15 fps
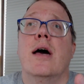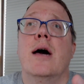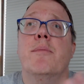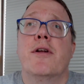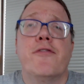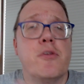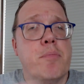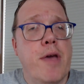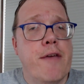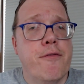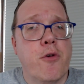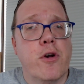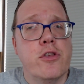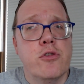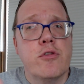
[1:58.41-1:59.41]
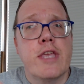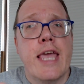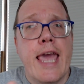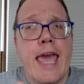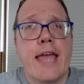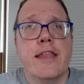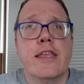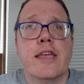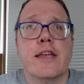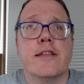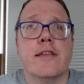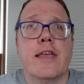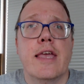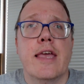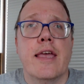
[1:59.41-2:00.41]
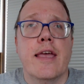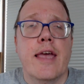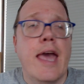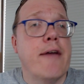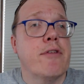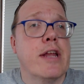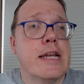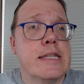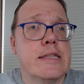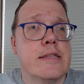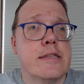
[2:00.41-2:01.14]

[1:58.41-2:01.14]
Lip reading: but if you pay for it, you can have it on